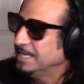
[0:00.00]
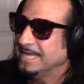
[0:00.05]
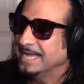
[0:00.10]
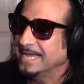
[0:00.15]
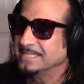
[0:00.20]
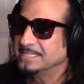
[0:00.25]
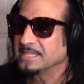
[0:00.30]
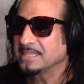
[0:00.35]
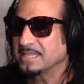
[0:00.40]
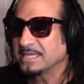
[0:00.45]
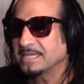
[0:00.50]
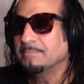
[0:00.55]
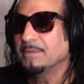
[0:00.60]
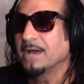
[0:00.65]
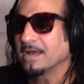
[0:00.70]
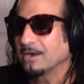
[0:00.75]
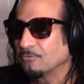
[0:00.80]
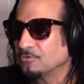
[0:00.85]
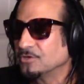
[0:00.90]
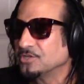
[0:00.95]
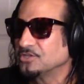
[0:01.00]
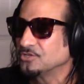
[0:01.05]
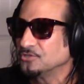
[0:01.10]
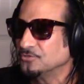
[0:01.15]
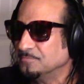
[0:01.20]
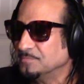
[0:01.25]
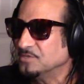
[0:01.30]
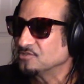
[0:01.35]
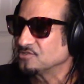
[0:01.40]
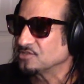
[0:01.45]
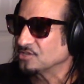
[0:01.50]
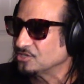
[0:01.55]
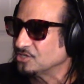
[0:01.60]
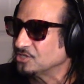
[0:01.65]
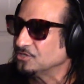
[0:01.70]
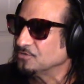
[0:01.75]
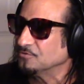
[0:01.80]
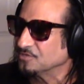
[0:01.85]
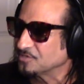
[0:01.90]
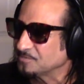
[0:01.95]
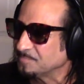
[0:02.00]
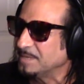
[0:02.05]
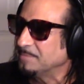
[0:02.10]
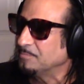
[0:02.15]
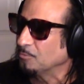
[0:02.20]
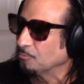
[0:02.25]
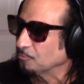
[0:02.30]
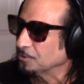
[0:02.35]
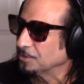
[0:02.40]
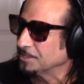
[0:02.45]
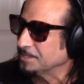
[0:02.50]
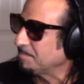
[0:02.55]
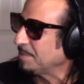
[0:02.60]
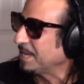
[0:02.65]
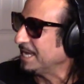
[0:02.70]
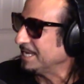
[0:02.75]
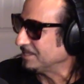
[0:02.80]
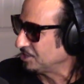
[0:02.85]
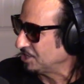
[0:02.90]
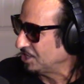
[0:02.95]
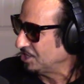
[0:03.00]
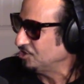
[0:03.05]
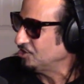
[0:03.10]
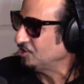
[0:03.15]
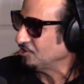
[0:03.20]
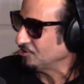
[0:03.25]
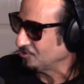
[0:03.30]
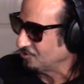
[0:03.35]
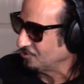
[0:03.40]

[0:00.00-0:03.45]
And the thing about original music too is people really pay attention.